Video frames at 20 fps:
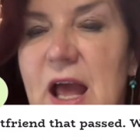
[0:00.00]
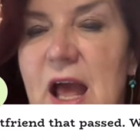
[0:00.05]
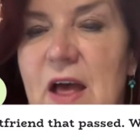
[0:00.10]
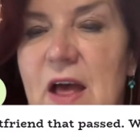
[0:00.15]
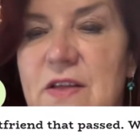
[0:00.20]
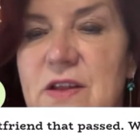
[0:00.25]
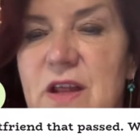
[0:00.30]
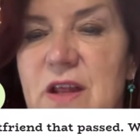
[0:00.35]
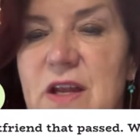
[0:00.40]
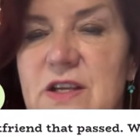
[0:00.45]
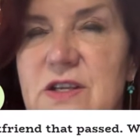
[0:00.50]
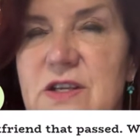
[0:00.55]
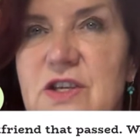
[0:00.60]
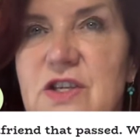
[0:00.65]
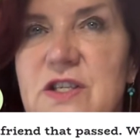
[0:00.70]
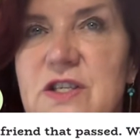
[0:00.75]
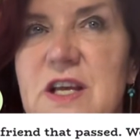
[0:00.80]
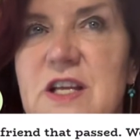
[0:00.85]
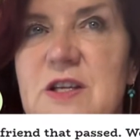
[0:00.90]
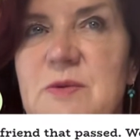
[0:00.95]
and it's like
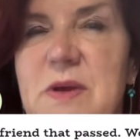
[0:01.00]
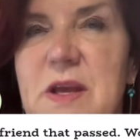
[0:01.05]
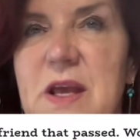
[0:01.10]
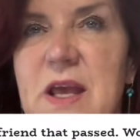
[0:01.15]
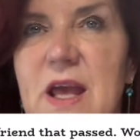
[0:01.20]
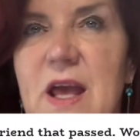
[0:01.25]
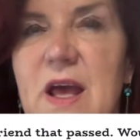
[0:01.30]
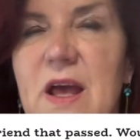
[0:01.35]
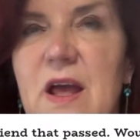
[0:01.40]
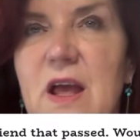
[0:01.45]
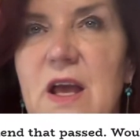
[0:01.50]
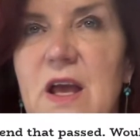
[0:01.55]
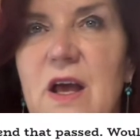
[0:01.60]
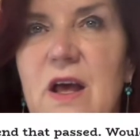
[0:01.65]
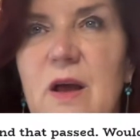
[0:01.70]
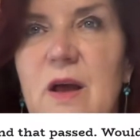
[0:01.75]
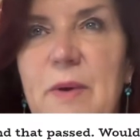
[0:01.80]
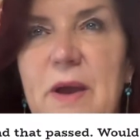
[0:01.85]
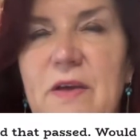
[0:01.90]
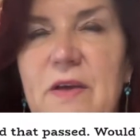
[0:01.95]
she's saying to me here
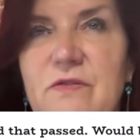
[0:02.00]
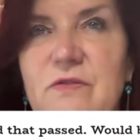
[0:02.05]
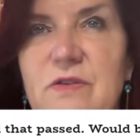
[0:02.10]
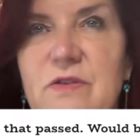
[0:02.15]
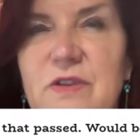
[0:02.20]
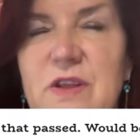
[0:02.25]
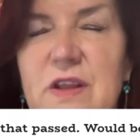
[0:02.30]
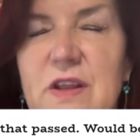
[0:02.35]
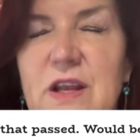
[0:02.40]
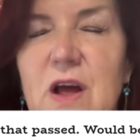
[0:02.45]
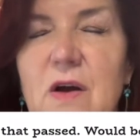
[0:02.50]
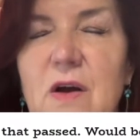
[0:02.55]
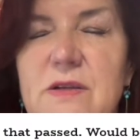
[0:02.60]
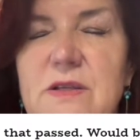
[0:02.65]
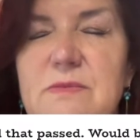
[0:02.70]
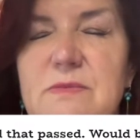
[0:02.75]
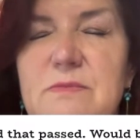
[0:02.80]
about the last